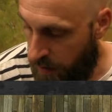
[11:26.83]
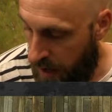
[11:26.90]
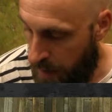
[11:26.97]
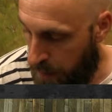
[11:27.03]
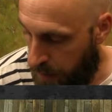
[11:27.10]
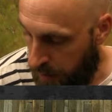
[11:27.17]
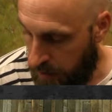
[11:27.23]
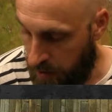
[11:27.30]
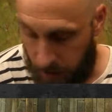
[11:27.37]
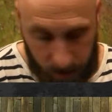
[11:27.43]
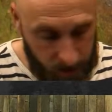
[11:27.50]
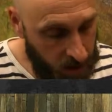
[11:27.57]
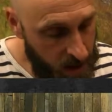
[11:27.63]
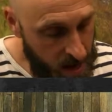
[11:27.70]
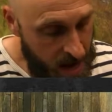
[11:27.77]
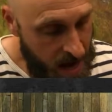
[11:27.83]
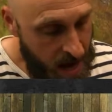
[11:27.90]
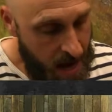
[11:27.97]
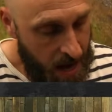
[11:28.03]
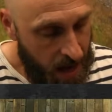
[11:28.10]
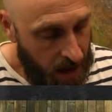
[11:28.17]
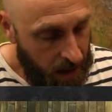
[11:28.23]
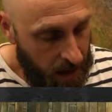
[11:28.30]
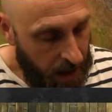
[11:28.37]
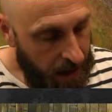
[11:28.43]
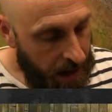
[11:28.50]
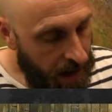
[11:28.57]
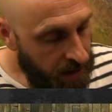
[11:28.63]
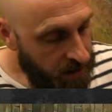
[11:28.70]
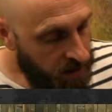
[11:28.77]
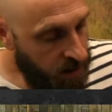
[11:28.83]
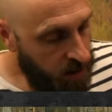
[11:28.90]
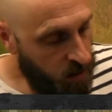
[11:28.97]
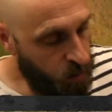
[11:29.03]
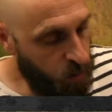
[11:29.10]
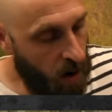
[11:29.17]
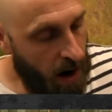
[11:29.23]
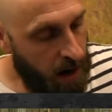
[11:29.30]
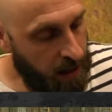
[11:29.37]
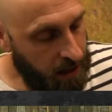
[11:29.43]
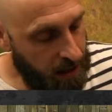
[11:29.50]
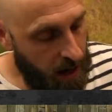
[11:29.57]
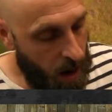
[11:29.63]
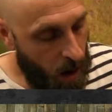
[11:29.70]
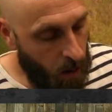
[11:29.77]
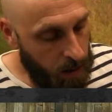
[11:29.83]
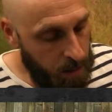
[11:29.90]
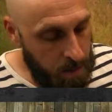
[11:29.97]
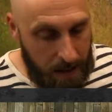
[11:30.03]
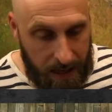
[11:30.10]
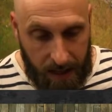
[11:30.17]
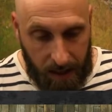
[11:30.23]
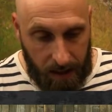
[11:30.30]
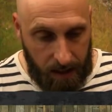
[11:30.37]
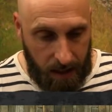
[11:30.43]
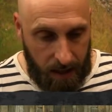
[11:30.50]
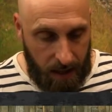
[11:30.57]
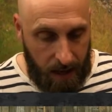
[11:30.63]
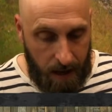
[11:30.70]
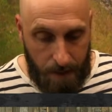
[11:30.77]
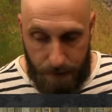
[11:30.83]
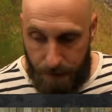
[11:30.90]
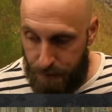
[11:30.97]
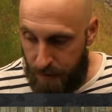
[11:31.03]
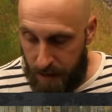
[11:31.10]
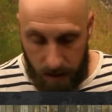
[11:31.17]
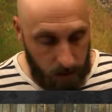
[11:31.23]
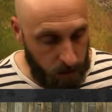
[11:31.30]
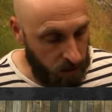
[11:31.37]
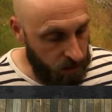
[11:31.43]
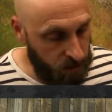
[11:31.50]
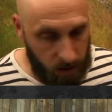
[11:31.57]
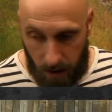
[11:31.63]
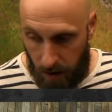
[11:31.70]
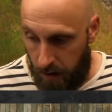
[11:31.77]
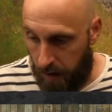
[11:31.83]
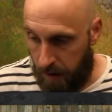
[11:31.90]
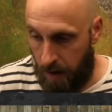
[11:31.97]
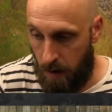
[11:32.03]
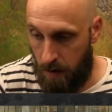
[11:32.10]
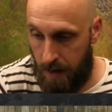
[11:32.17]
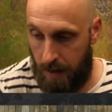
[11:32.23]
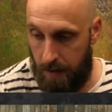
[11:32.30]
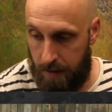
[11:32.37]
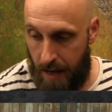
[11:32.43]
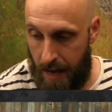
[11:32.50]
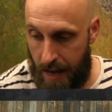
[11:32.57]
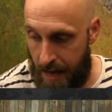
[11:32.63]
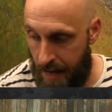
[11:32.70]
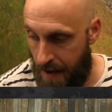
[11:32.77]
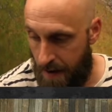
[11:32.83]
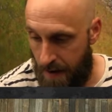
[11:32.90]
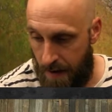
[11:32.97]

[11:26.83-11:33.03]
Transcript: Epiglutt. And as he's riding now, immediately he feels that there is a